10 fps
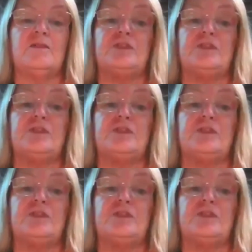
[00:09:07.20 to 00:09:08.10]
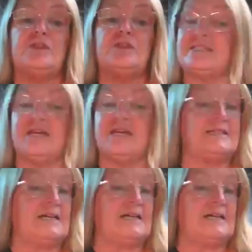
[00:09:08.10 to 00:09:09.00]
The parents had not
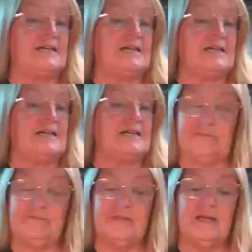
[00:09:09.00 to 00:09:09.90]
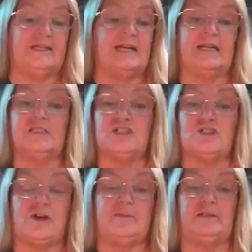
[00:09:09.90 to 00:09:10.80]
disciplined them. They got into
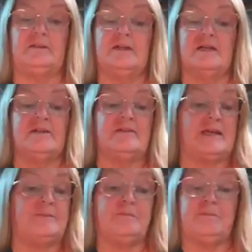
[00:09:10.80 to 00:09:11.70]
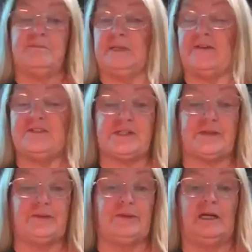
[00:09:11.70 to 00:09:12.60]
trouble. They left
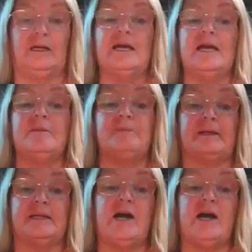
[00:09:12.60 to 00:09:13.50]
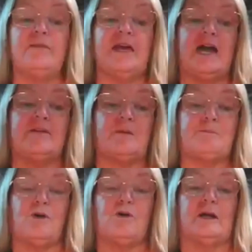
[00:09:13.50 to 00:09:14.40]
school, but now they have a
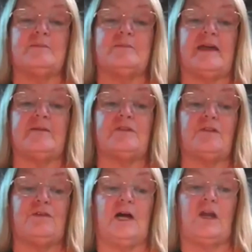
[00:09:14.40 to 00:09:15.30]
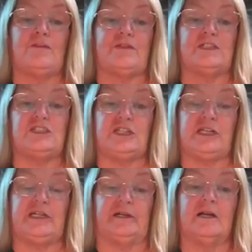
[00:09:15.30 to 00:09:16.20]
program that they have to follow for this
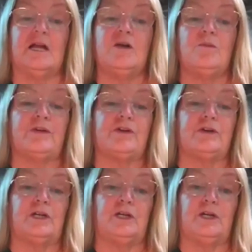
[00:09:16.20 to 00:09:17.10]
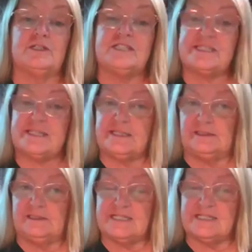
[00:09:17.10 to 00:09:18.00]
year where they're going to learn
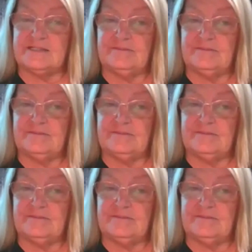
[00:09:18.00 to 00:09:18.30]
skills.